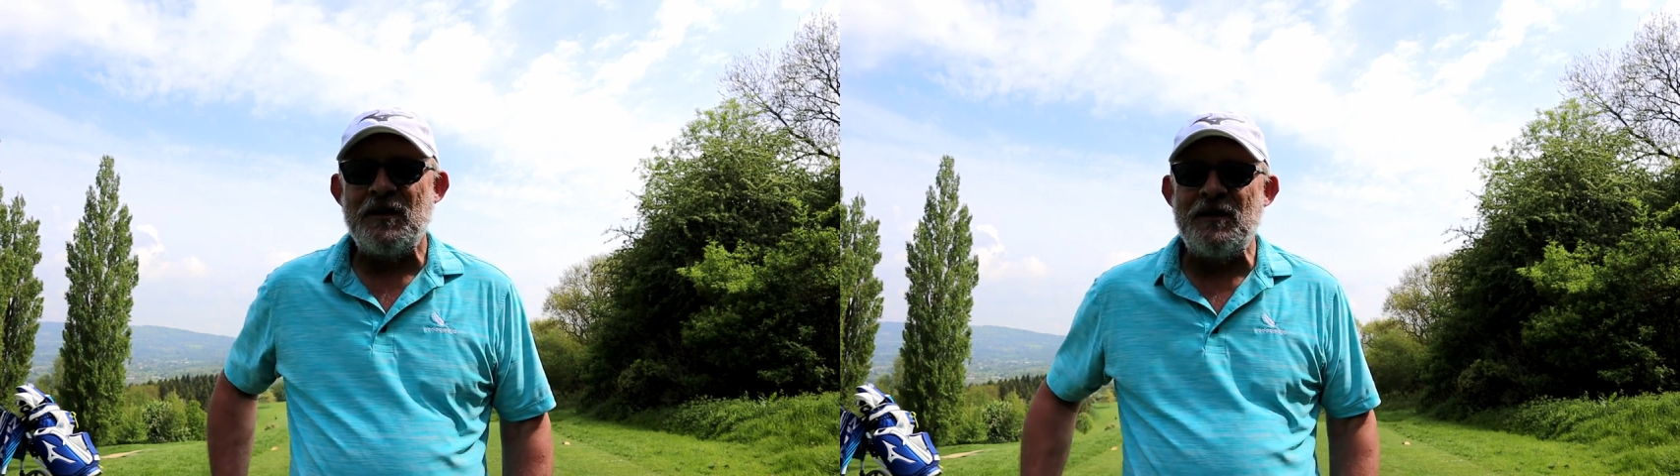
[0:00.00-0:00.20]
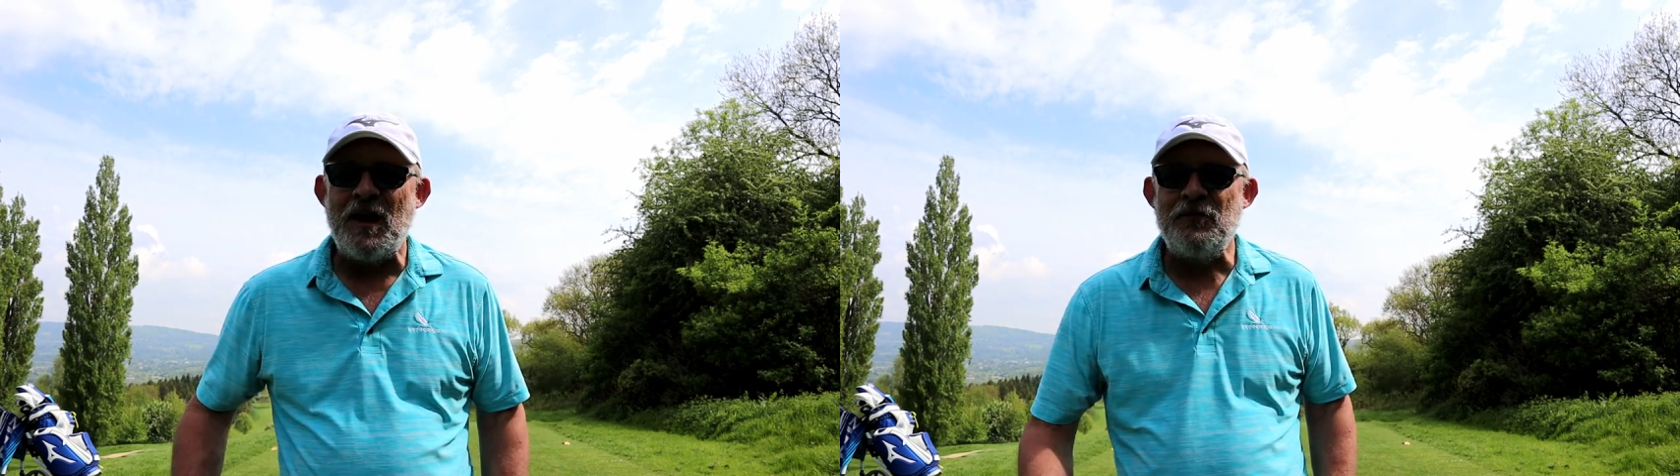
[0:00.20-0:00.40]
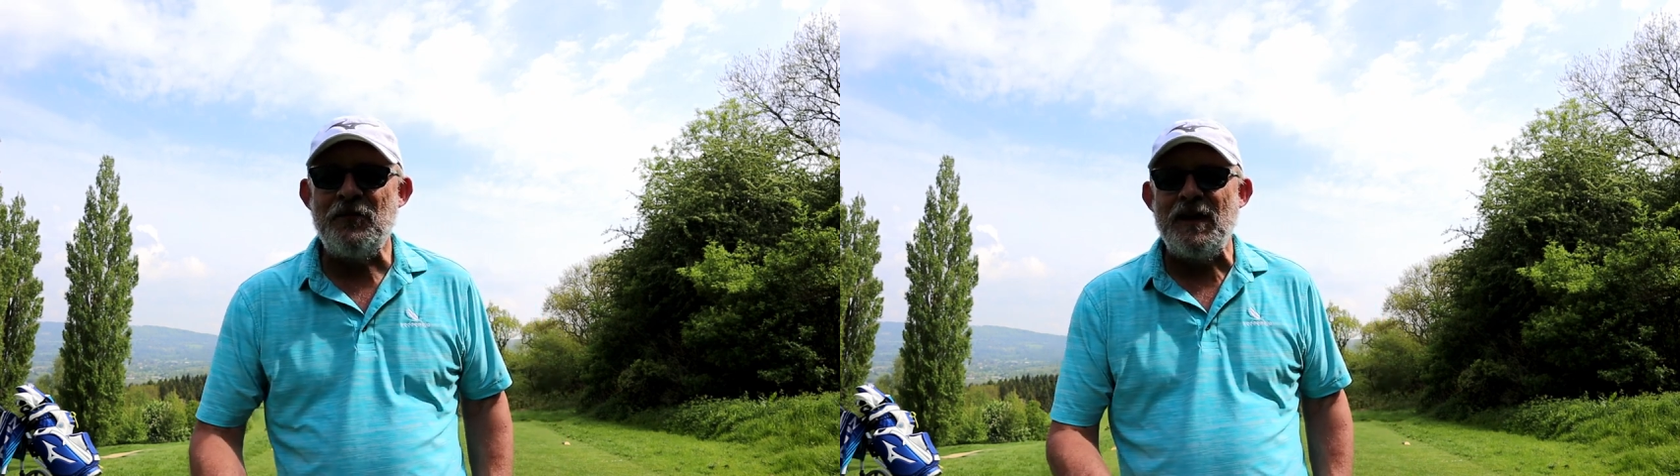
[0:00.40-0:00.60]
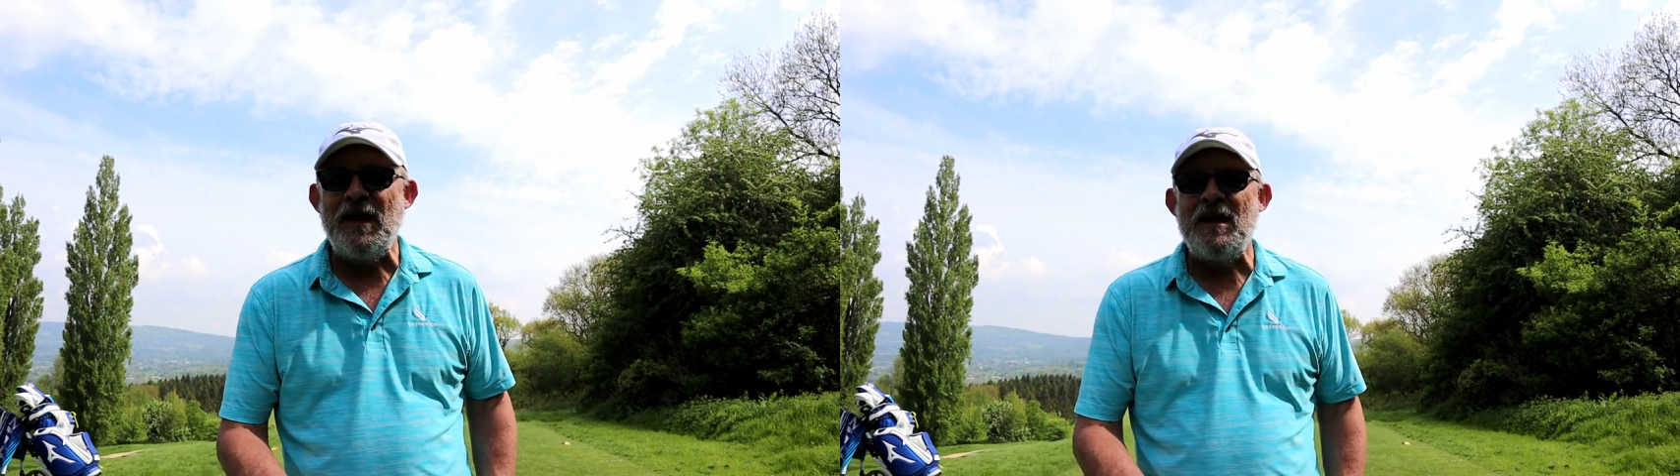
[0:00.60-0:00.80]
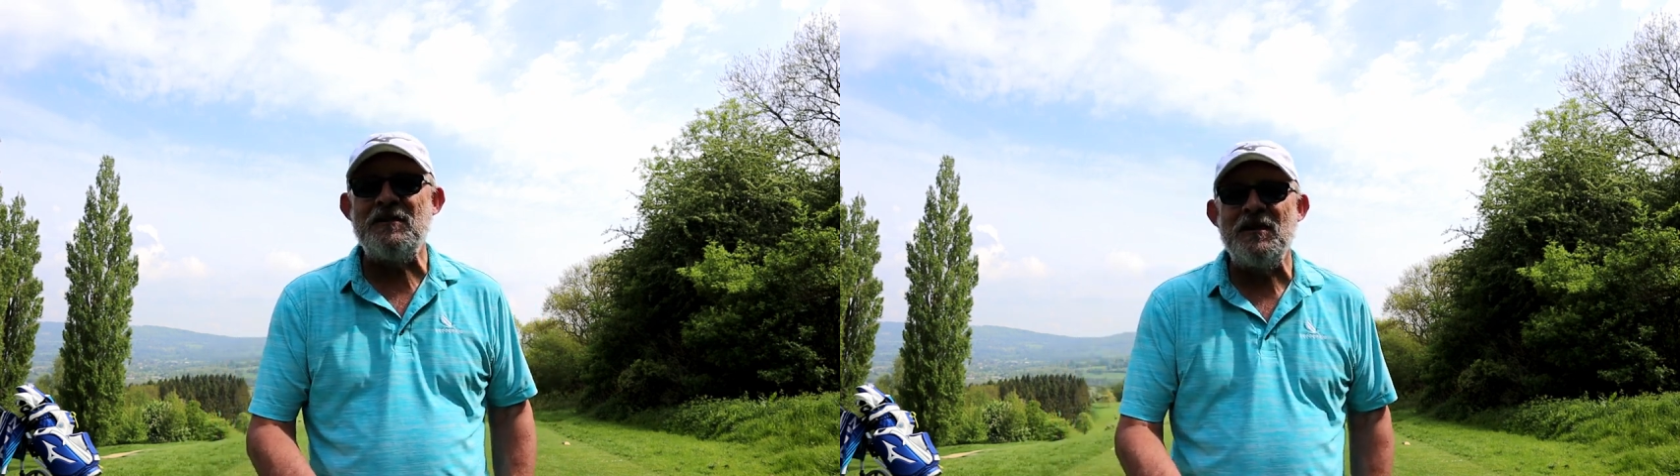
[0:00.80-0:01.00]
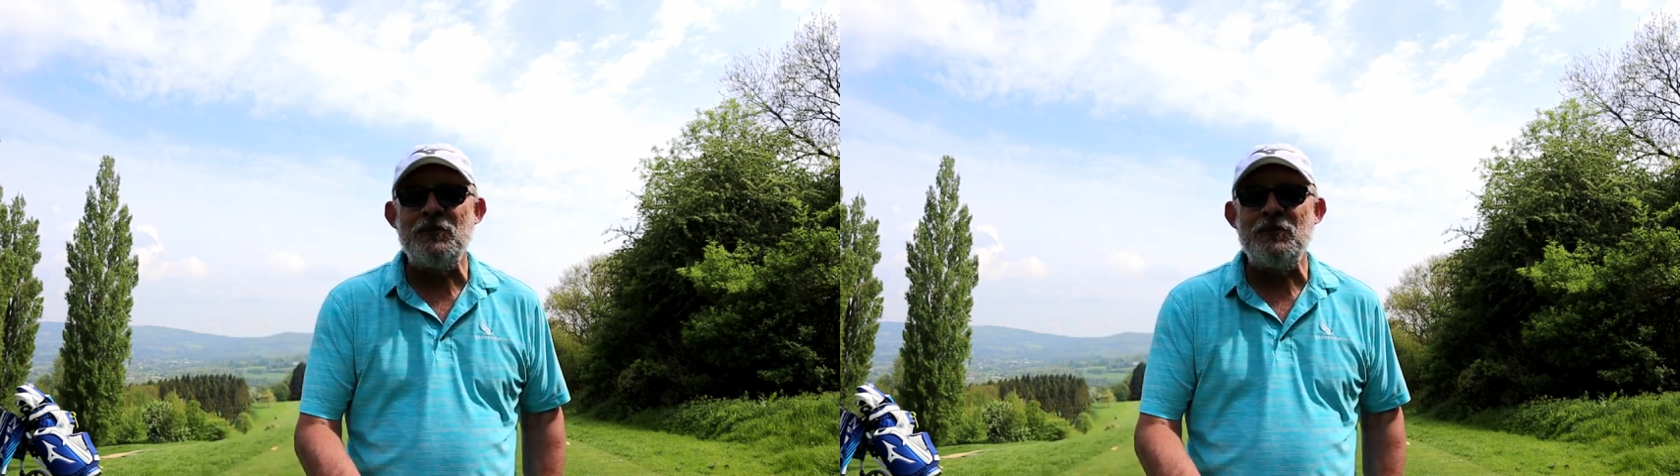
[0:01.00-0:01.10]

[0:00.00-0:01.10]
the daft thing is,